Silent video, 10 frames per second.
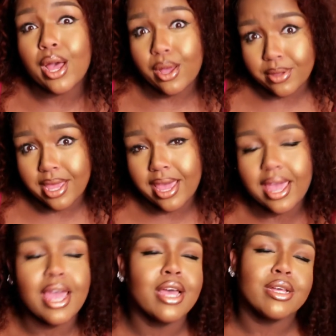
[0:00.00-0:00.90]

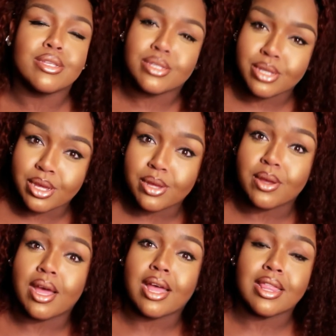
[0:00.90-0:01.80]
Okay,
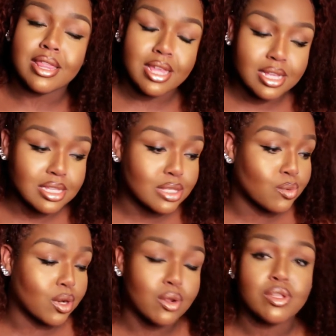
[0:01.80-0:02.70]
so this is
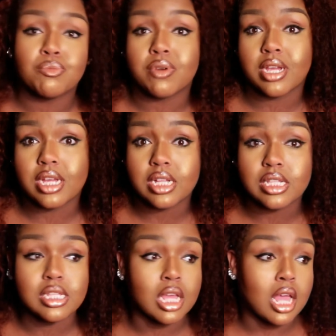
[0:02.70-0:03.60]
one of those
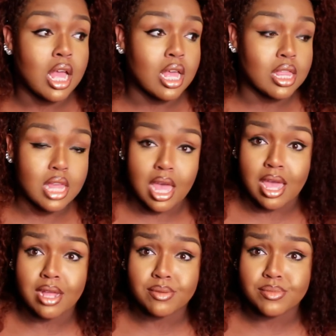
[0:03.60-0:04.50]
brands
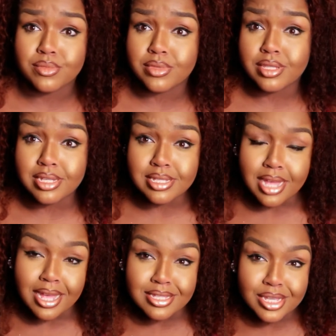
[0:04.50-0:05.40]
that the
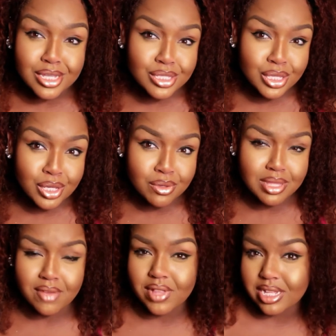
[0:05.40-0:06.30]
sizing is cute.
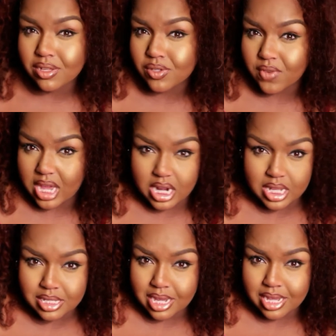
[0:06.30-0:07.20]
They have like those
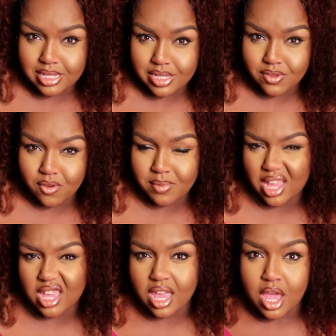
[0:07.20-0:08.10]
vanity sizes from
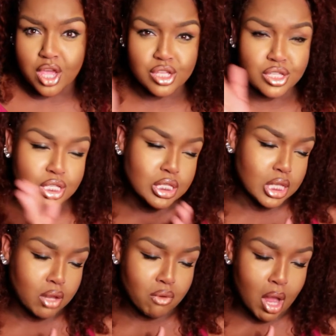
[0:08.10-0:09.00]
like
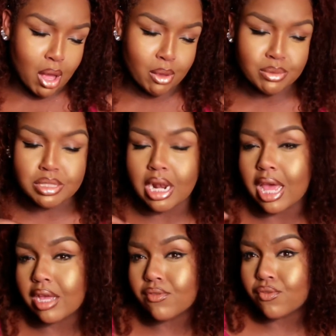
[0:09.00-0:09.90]
zero to
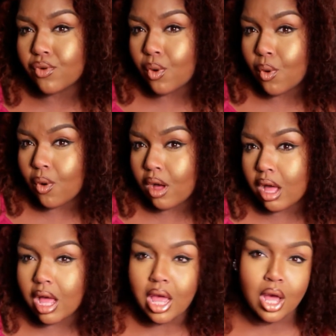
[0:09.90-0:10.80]
like four
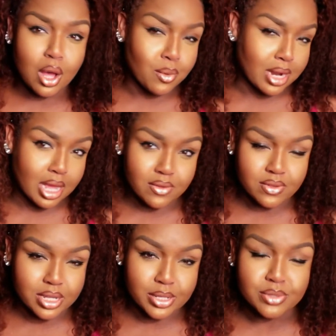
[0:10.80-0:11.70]
or
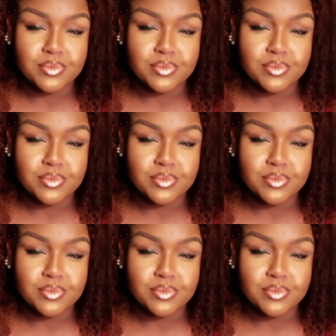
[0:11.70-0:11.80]
whatever.